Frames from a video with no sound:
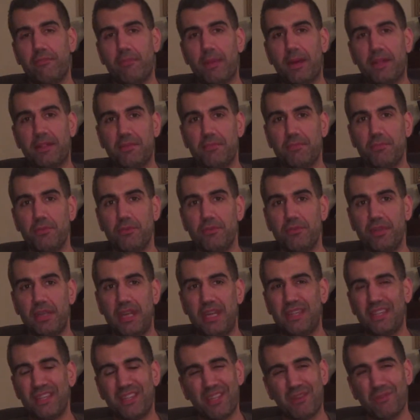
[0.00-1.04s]
about the movie,
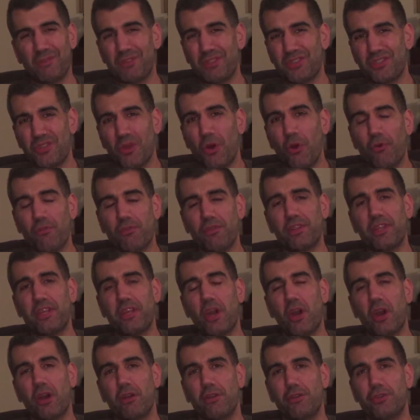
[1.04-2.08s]
and that they were just overly
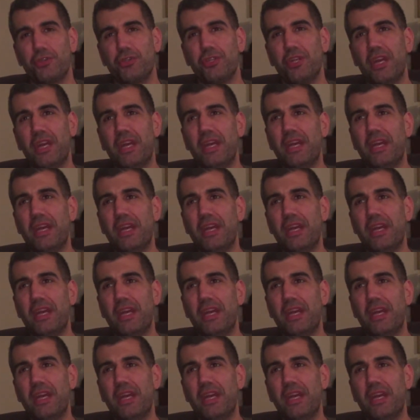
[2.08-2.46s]
harsh,